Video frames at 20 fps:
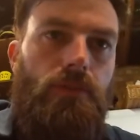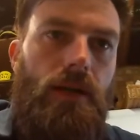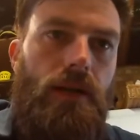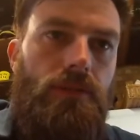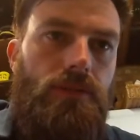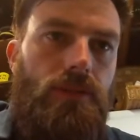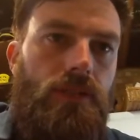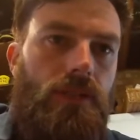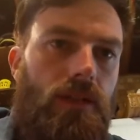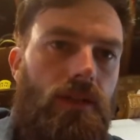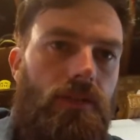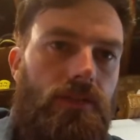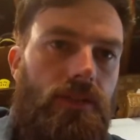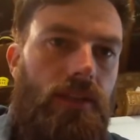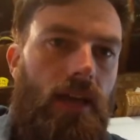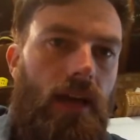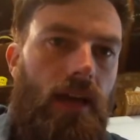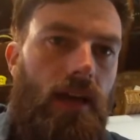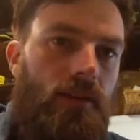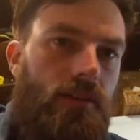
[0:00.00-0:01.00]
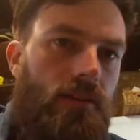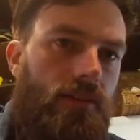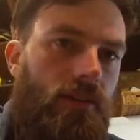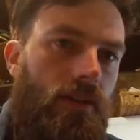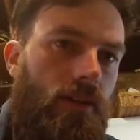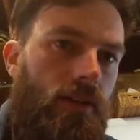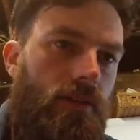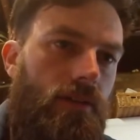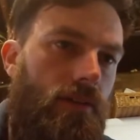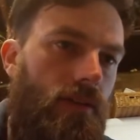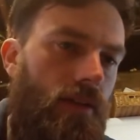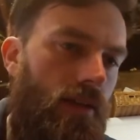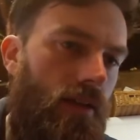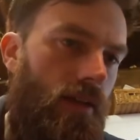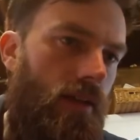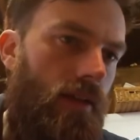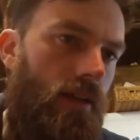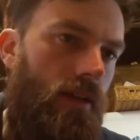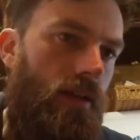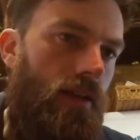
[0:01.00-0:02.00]
mounted after that. So
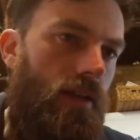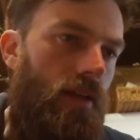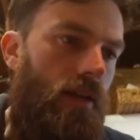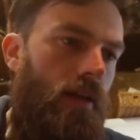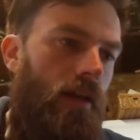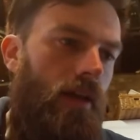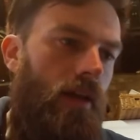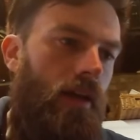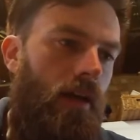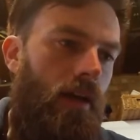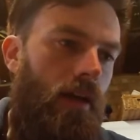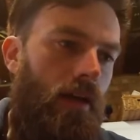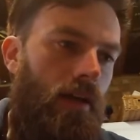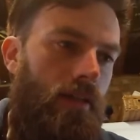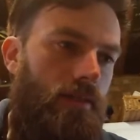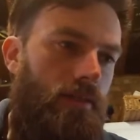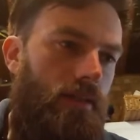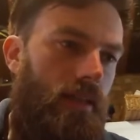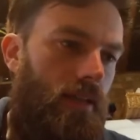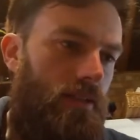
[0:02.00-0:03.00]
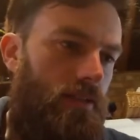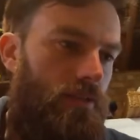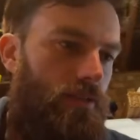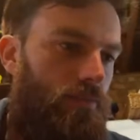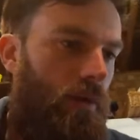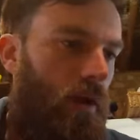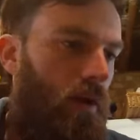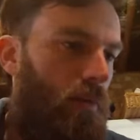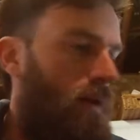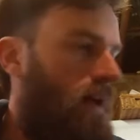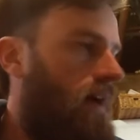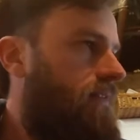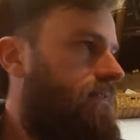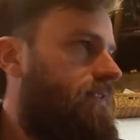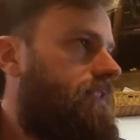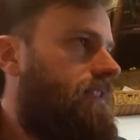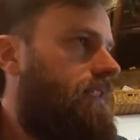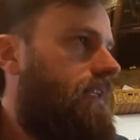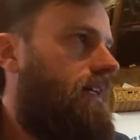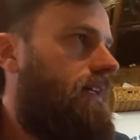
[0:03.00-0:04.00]
that's my plan for
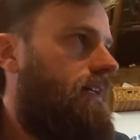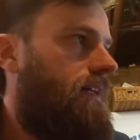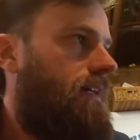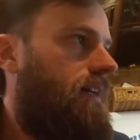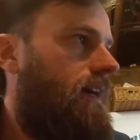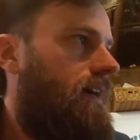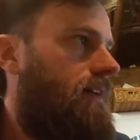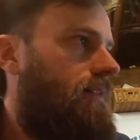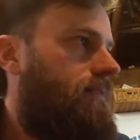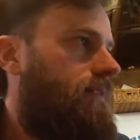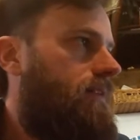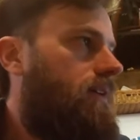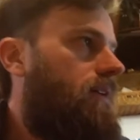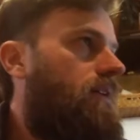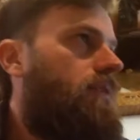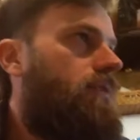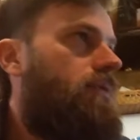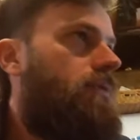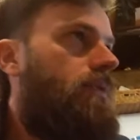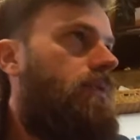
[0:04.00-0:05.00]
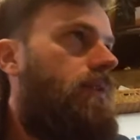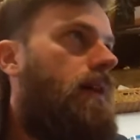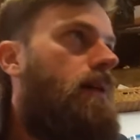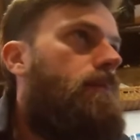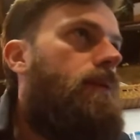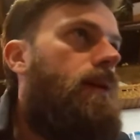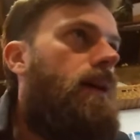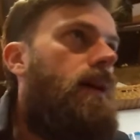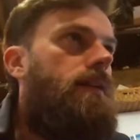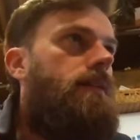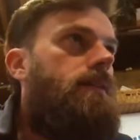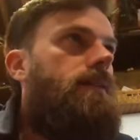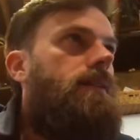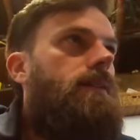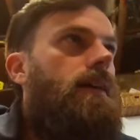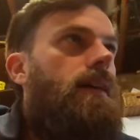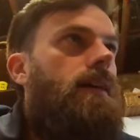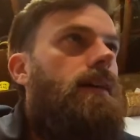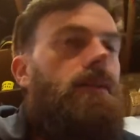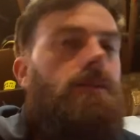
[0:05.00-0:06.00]
today. How far through that plan I
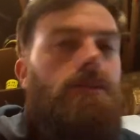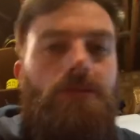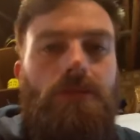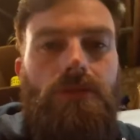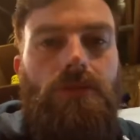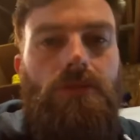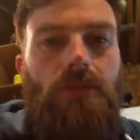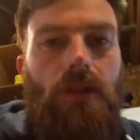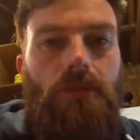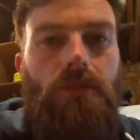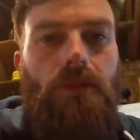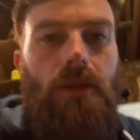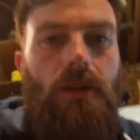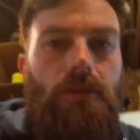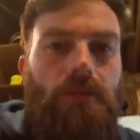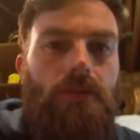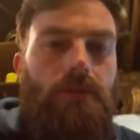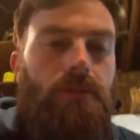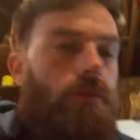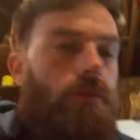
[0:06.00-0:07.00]
get, I don't know.